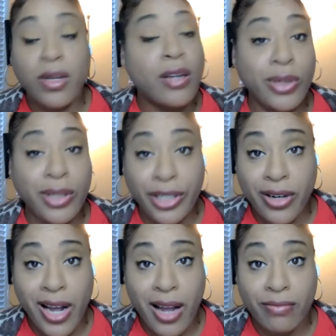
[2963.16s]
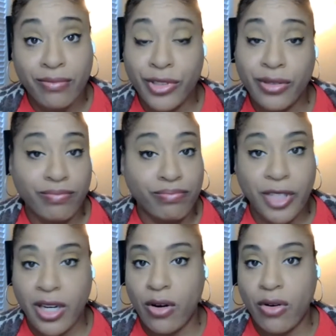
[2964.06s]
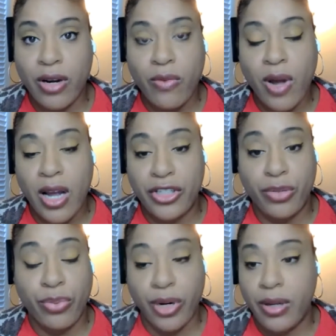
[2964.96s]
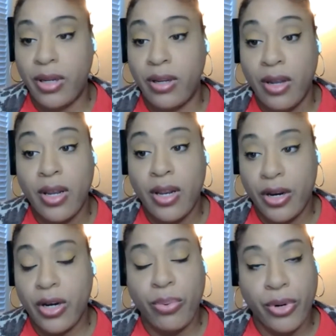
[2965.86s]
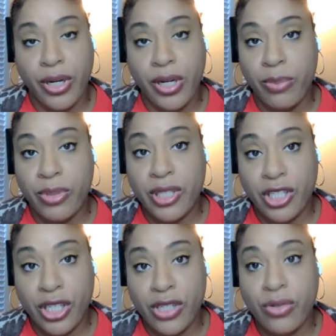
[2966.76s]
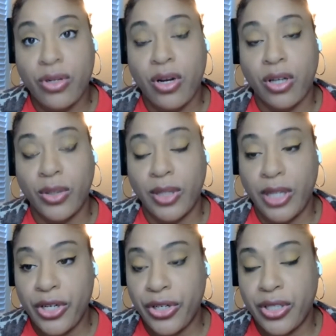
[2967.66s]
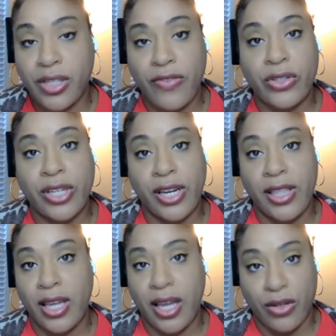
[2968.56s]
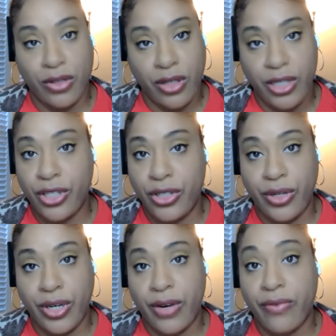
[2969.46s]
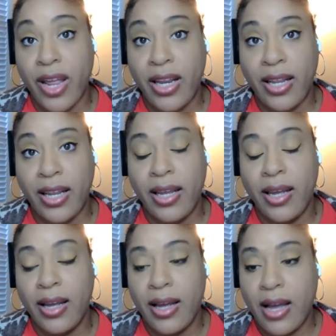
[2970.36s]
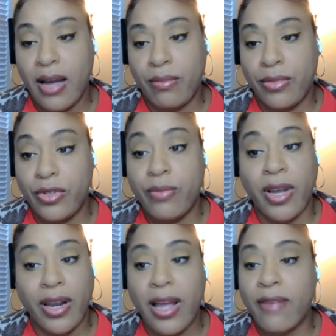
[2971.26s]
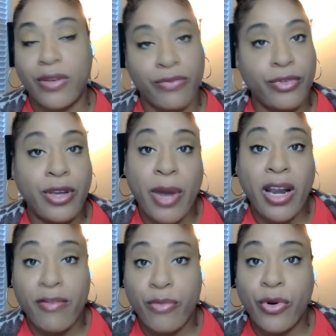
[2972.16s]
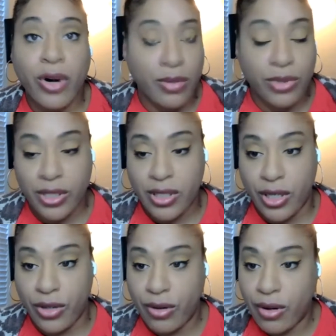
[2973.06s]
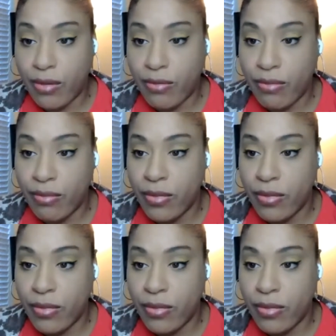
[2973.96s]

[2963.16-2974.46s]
talk to a lender now. You know, credit-wise, you're in a pretty good position. So talk to a lender to see if there's anything else you need to do to get ready. You might have more options than you know.